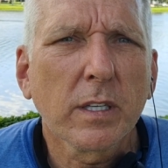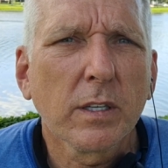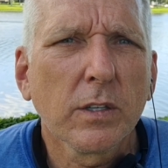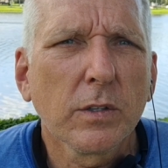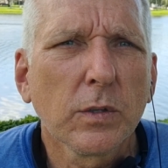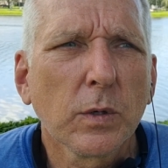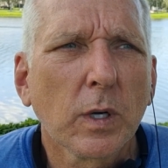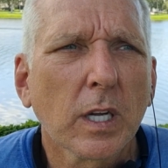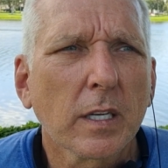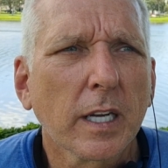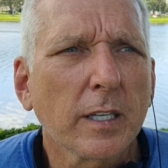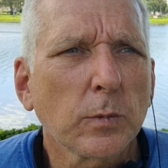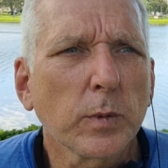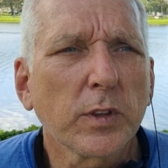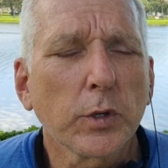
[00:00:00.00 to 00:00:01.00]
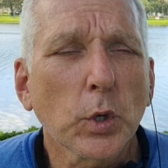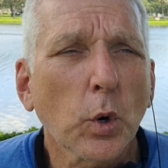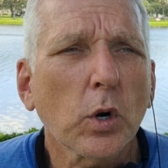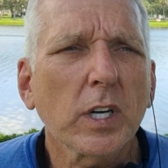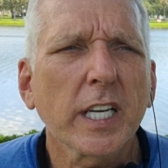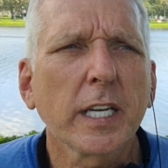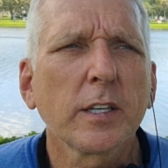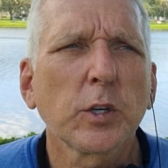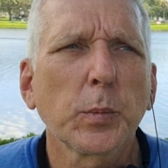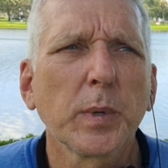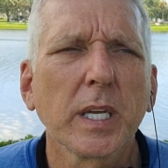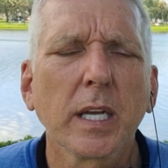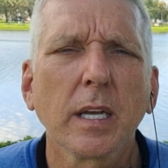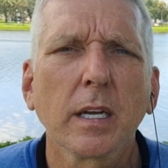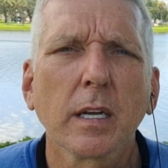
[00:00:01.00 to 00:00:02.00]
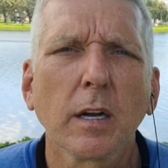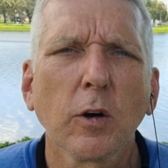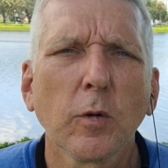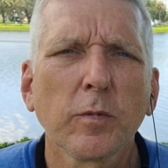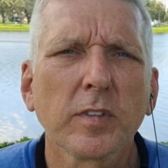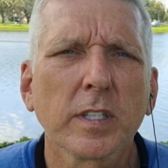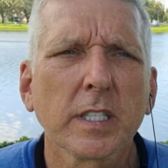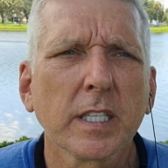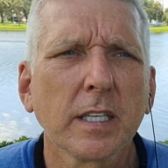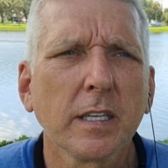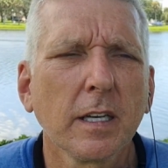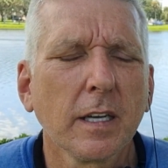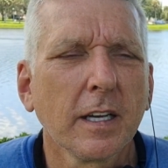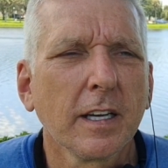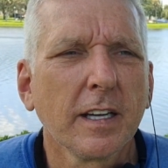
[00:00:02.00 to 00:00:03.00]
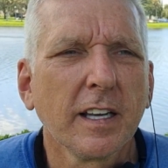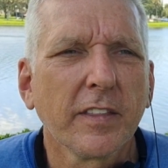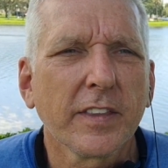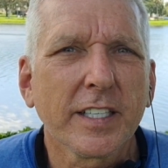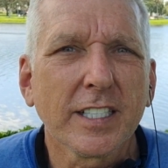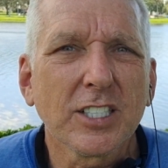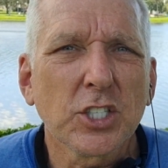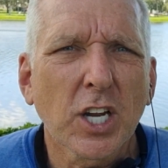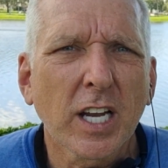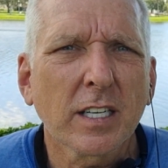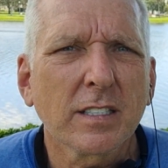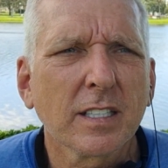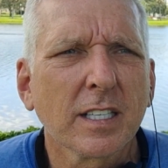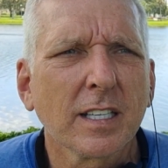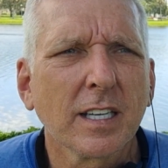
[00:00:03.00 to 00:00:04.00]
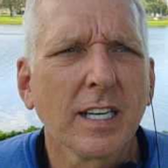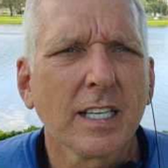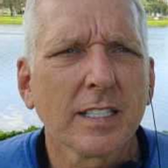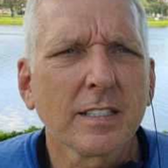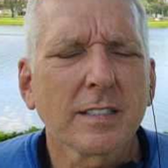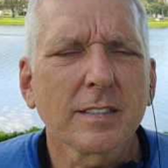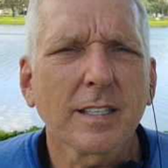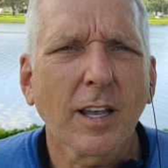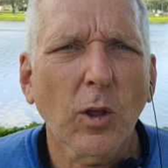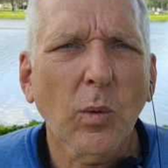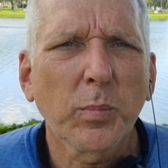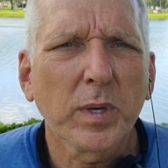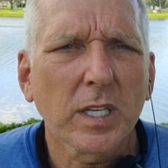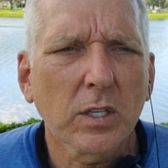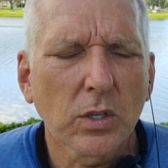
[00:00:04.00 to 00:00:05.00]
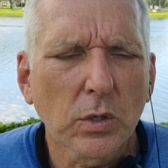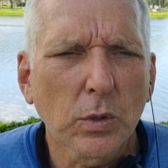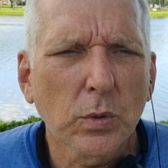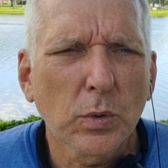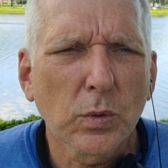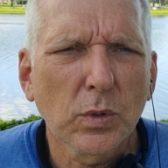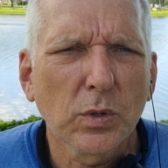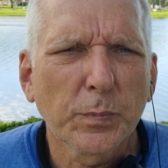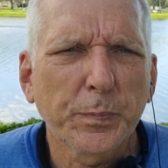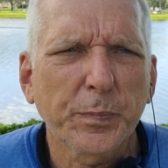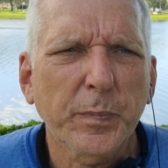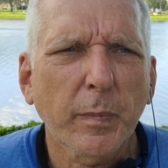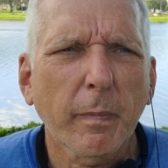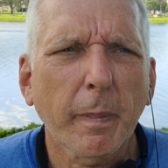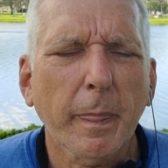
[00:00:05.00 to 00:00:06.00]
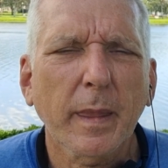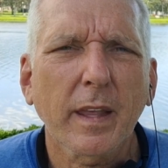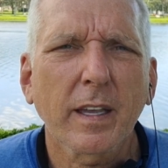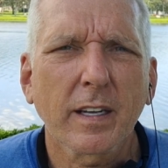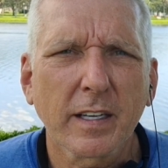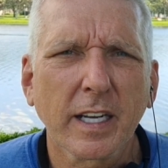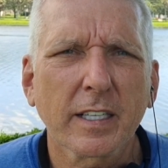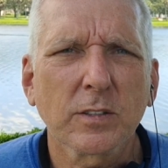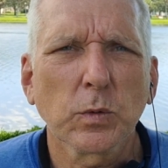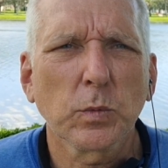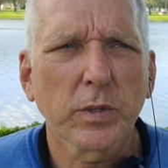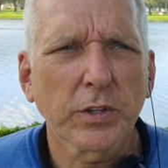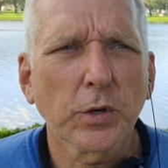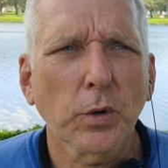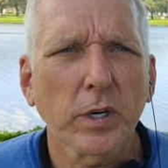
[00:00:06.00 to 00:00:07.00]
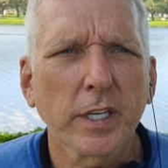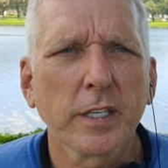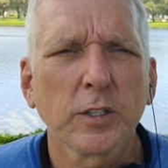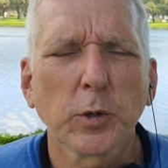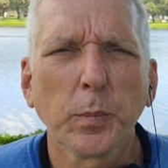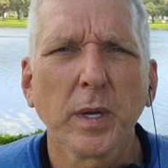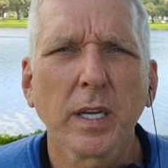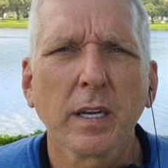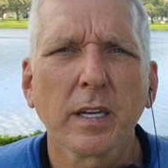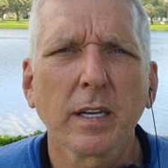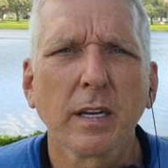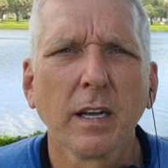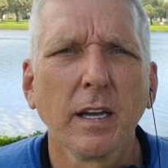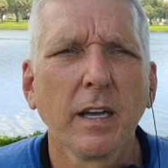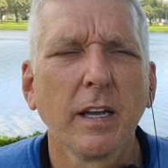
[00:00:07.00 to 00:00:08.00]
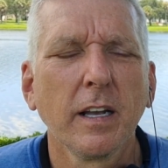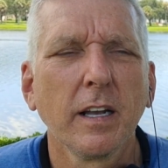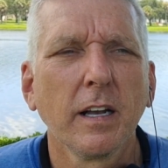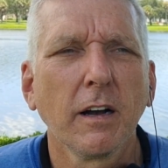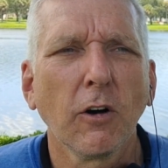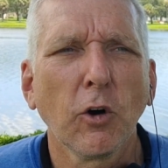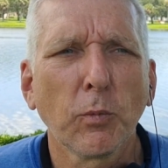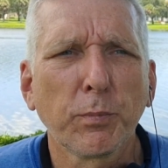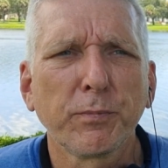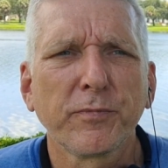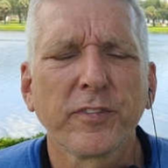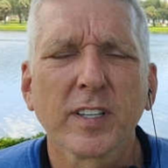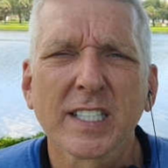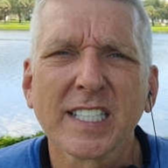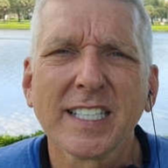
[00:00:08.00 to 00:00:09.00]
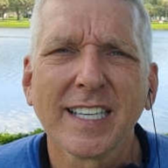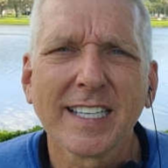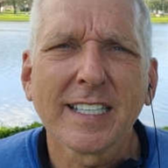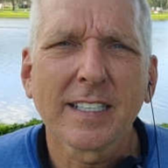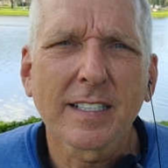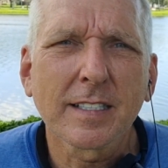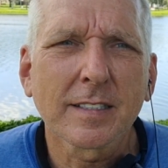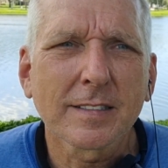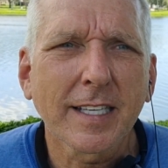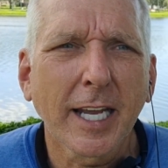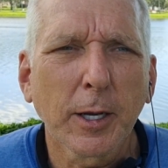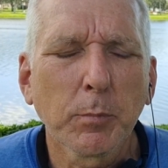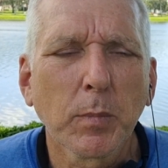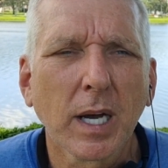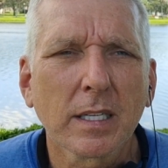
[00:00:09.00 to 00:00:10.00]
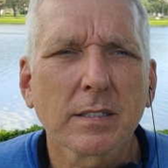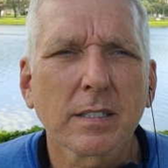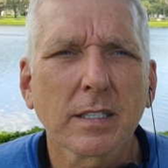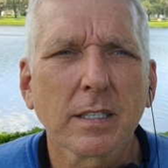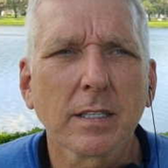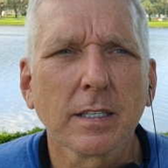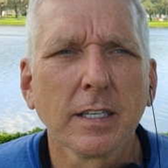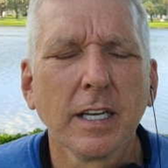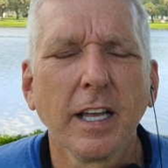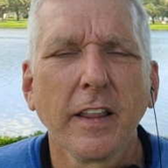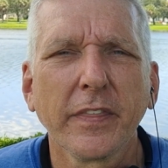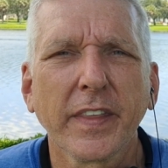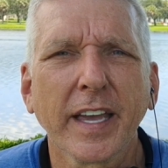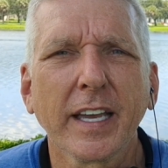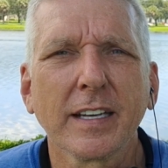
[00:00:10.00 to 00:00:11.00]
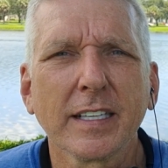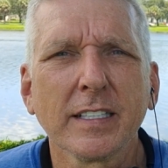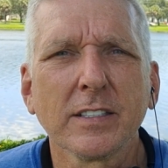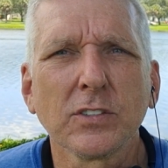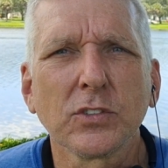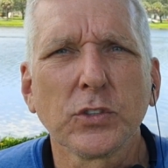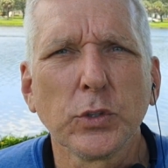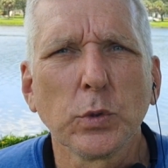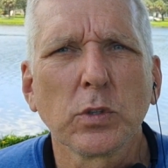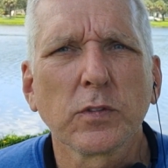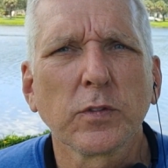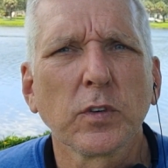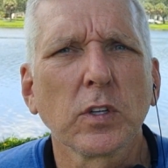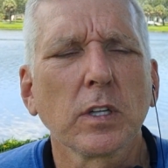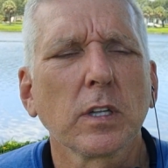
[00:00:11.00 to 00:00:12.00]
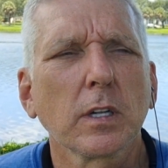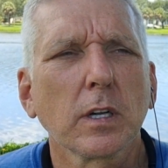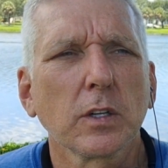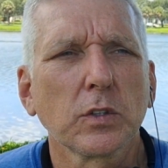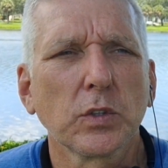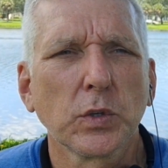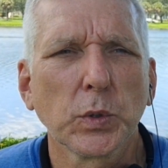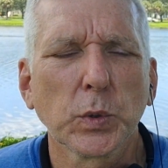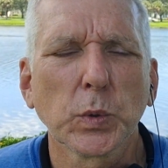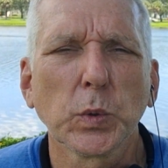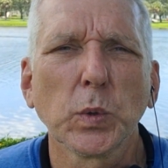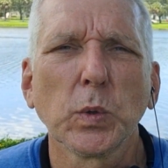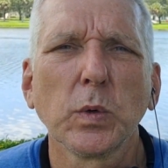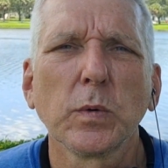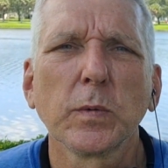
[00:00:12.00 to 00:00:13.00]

you connect with your inner being. Hopefully the chanting is helping you connect with your inner being. Hopefully it is a mantra that is useful to,